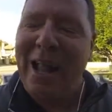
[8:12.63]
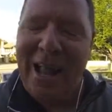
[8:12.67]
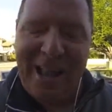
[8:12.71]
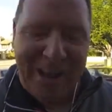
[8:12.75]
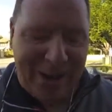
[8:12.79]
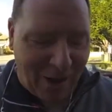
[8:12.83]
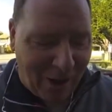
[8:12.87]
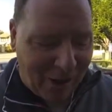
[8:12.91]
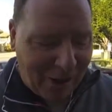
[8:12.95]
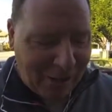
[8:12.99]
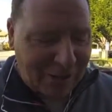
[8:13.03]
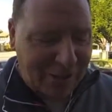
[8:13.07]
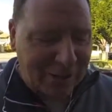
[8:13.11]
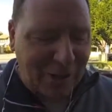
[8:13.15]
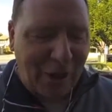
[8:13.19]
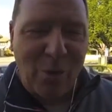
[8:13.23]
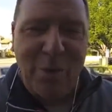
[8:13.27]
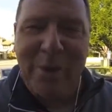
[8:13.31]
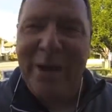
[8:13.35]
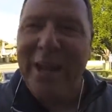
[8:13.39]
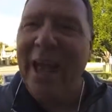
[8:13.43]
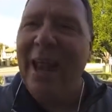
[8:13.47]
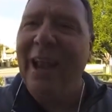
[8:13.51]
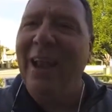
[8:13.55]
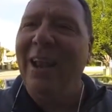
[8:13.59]
And also,
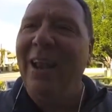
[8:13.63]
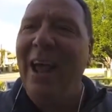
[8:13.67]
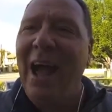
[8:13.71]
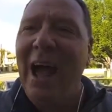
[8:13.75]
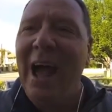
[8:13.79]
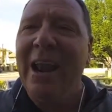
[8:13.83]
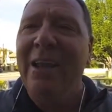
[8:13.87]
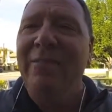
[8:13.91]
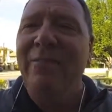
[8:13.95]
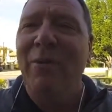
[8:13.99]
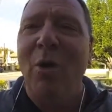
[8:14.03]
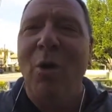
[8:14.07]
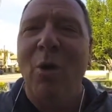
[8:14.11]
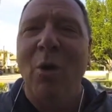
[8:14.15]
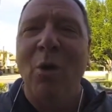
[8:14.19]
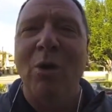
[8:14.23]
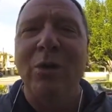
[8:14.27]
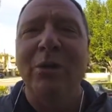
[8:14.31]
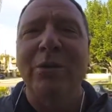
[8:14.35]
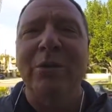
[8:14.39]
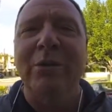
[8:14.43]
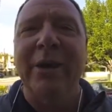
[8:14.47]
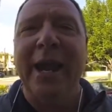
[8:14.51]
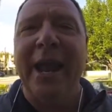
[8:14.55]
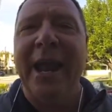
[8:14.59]
we got a lot of
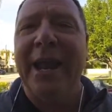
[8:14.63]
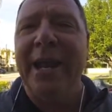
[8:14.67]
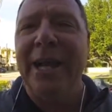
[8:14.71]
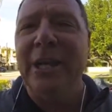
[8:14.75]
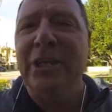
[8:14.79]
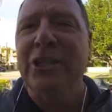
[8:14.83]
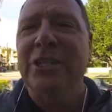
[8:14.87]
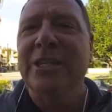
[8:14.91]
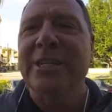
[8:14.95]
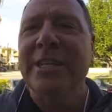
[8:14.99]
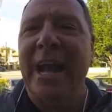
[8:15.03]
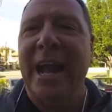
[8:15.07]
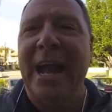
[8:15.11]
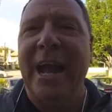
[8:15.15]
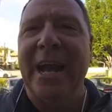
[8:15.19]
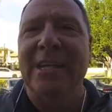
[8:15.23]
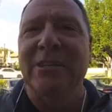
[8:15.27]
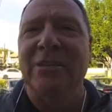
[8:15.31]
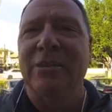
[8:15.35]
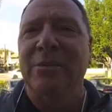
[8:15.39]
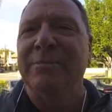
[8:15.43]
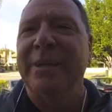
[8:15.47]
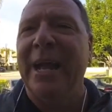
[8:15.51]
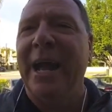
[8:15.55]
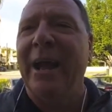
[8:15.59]
older Asian
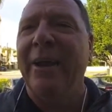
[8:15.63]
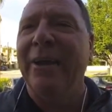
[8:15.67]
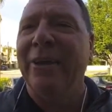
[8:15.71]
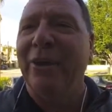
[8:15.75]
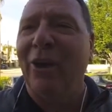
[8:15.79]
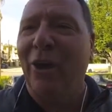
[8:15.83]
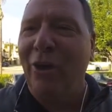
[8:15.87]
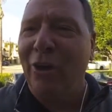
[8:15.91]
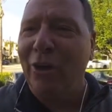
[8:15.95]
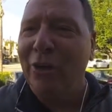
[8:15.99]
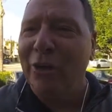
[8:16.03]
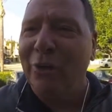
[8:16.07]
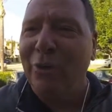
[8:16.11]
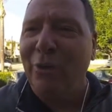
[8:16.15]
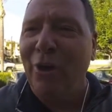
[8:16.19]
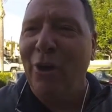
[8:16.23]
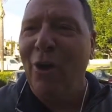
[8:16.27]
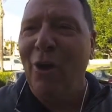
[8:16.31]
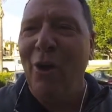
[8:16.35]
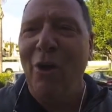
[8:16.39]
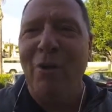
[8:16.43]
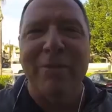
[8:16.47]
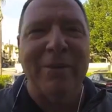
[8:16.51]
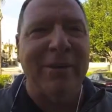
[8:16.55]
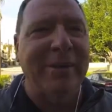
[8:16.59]
guys from down in Garden
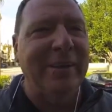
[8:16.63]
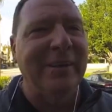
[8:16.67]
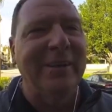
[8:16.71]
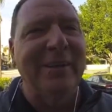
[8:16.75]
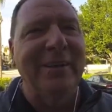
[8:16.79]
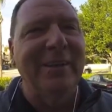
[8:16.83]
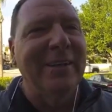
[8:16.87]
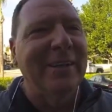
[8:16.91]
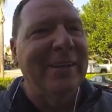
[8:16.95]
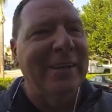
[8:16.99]
Grove and